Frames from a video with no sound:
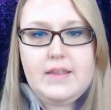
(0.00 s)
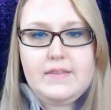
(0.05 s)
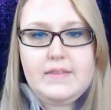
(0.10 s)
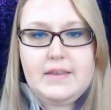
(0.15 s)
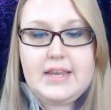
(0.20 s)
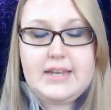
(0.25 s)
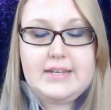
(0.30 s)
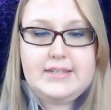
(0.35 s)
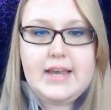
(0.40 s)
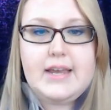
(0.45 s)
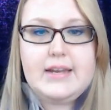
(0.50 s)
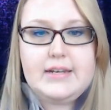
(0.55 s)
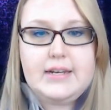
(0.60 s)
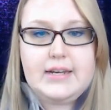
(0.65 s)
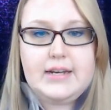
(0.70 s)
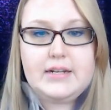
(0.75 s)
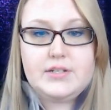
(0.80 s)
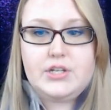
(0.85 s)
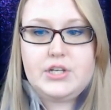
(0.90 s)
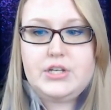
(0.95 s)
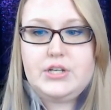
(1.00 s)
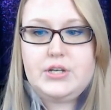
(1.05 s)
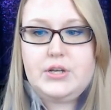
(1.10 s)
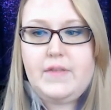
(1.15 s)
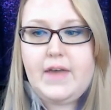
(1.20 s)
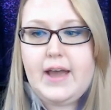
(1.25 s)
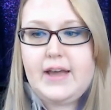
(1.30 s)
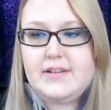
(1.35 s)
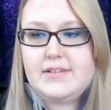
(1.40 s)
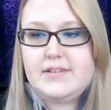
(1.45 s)
intending to do
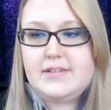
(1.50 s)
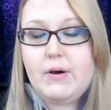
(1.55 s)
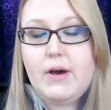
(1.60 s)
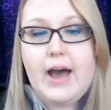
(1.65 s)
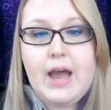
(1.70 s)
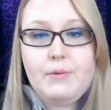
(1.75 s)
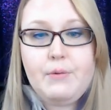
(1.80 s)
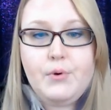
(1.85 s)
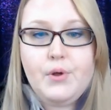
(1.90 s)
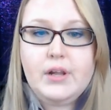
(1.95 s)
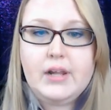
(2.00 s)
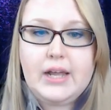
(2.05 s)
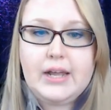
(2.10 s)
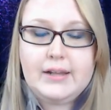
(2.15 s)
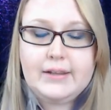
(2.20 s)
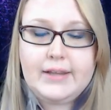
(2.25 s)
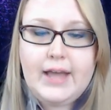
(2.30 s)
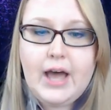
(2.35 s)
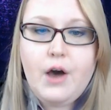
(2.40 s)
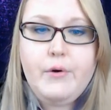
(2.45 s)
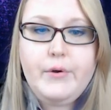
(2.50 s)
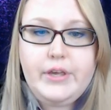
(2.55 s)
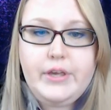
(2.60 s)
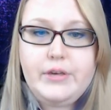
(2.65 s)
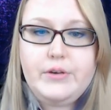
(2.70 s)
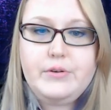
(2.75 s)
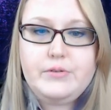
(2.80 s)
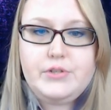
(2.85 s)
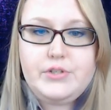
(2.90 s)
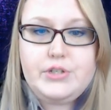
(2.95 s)
that. So I will allow
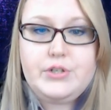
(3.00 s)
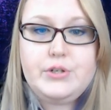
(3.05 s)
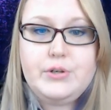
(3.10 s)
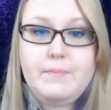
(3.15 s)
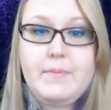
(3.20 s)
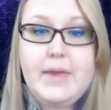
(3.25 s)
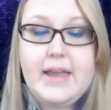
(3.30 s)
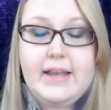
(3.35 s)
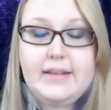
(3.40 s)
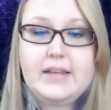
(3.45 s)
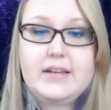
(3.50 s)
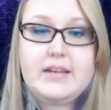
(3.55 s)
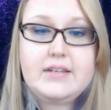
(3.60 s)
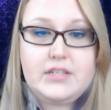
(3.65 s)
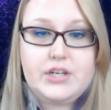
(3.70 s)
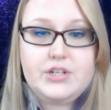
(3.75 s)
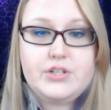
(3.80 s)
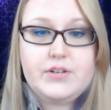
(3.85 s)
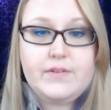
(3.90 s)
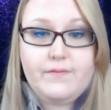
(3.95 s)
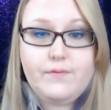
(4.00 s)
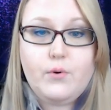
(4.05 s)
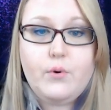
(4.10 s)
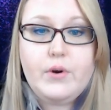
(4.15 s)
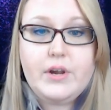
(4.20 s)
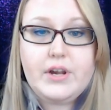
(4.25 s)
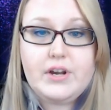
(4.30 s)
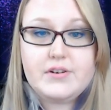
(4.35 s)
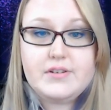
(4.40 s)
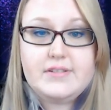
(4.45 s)
you to make the decision for
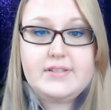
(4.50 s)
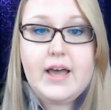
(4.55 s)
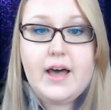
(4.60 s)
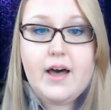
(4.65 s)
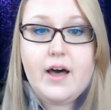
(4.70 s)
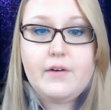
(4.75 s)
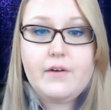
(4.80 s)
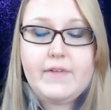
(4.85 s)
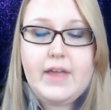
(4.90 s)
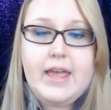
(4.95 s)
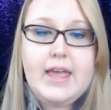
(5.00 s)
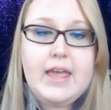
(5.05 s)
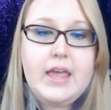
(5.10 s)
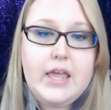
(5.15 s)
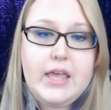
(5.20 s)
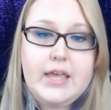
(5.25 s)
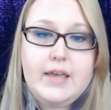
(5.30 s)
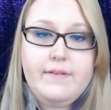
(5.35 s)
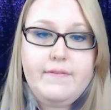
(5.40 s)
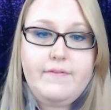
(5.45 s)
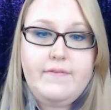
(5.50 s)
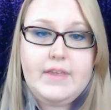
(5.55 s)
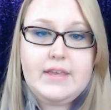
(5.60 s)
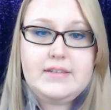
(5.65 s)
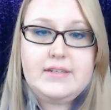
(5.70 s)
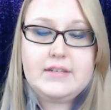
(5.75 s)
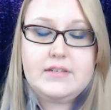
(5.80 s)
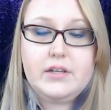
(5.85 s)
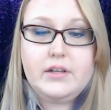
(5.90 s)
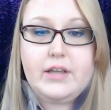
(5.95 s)
yourself if this
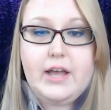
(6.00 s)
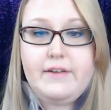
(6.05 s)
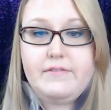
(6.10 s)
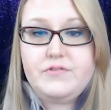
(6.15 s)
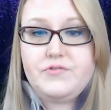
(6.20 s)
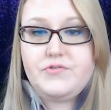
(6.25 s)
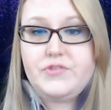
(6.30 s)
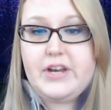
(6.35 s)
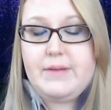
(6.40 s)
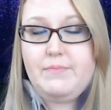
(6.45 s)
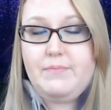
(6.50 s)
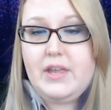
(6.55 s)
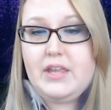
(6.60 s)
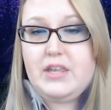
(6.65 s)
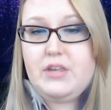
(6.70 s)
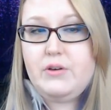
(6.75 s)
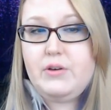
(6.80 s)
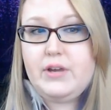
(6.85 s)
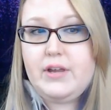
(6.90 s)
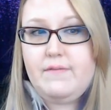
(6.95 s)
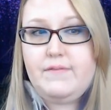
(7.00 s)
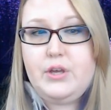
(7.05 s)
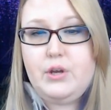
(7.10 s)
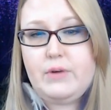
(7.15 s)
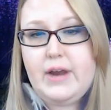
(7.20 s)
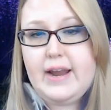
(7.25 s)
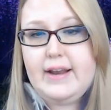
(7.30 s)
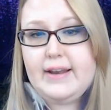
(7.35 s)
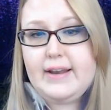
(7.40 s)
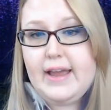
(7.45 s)
is a live stream that you can view
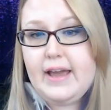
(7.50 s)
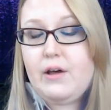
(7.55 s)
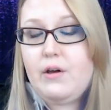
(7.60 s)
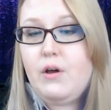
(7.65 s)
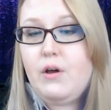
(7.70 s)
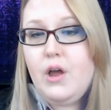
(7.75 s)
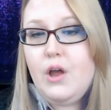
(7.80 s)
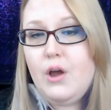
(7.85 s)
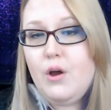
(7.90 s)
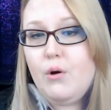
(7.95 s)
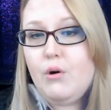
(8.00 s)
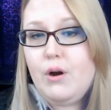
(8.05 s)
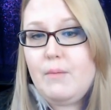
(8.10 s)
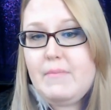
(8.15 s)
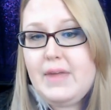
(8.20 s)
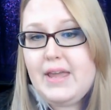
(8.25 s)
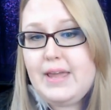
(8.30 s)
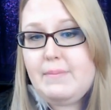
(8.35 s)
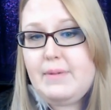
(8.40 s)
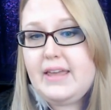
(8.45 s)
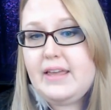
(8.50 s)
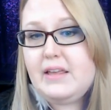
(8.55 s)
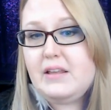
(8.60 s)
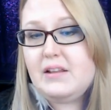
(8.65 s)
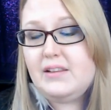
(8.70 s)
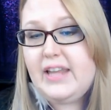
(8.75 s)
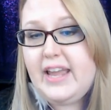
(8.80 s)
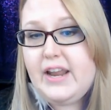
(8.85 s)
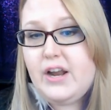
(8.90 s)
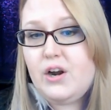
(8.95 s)
right now or maybe
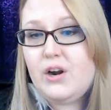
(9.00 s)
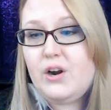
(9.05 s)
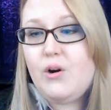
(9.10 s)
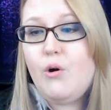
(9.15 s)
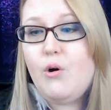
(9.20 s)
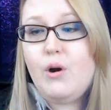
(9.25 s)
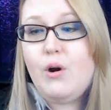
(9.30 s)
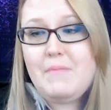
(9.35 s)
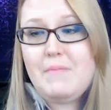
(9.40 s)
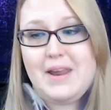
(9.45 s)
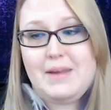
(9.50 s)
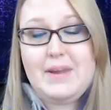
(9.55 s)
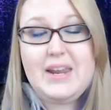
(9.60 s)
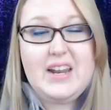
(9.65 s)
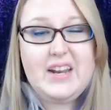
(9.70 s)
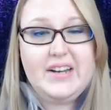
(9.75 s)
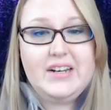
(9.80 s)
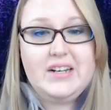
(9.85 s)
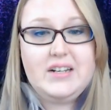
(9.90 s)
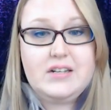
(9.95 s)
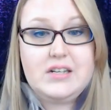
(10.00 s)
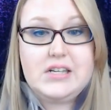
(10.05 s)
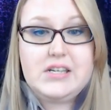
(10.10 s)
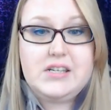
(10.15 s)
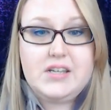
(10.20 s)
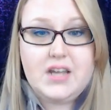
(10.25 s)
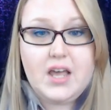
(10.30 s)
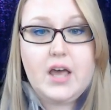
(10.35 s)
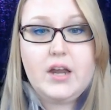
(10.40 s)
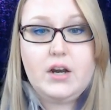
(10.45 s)
later or maybe
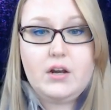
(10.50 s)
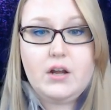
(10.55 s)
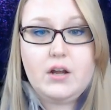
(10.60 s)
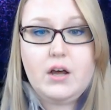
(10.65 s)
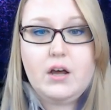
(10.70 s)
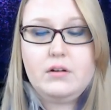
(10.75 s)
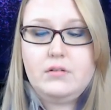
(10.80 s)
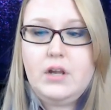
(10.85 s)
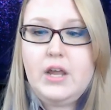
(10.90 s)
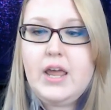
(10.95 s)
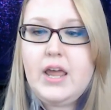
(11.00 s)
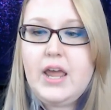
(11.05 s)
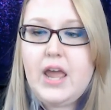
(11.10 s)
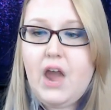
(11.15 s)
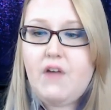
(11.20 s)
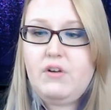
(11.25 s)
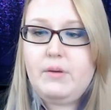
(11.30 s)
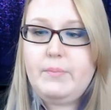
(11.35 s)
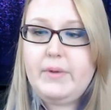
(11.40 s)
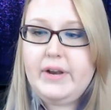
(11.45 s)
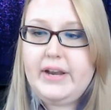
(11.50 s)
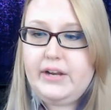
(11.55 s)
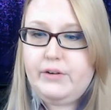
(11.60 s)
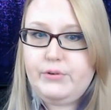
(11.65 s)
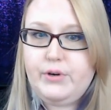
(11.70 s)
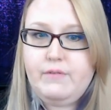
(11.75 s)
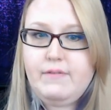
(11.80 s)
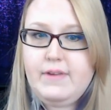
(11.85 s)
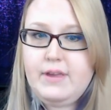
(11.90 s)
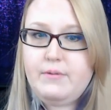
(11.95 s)
not at all. Everybody
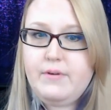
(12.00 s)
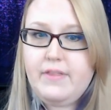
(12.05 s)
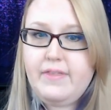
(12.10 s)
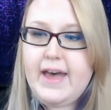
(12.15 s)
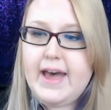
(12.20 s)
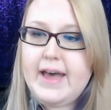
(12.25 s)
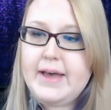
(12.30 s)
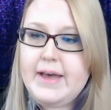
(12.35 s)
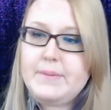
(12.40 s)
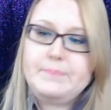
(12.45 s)
groovy with that?